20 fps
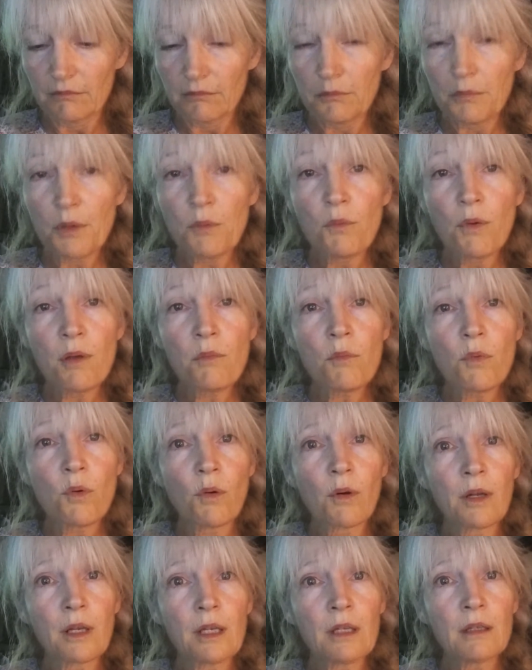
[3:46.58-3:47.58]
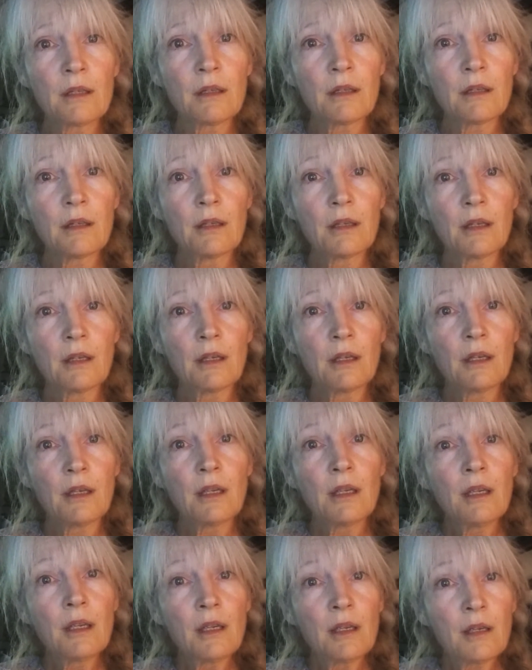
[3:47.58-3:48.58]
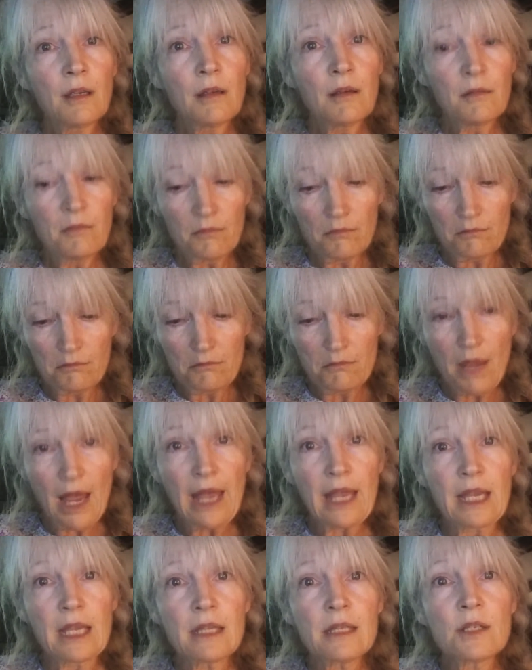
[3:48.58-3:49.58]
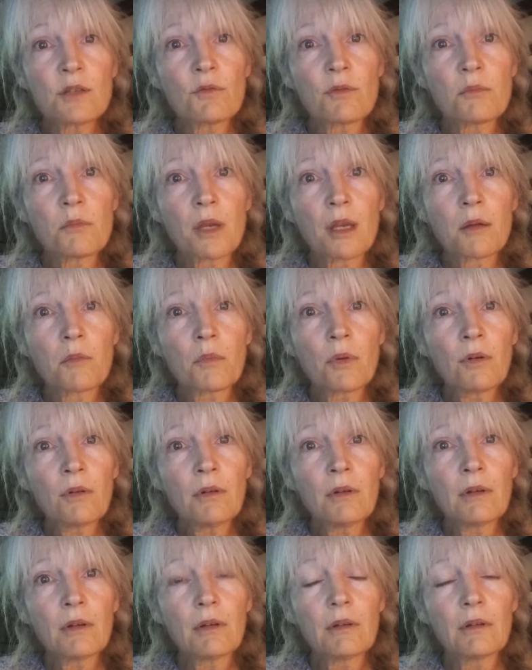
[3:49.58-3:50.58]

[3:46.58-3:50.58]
But one morning, my hands remembered.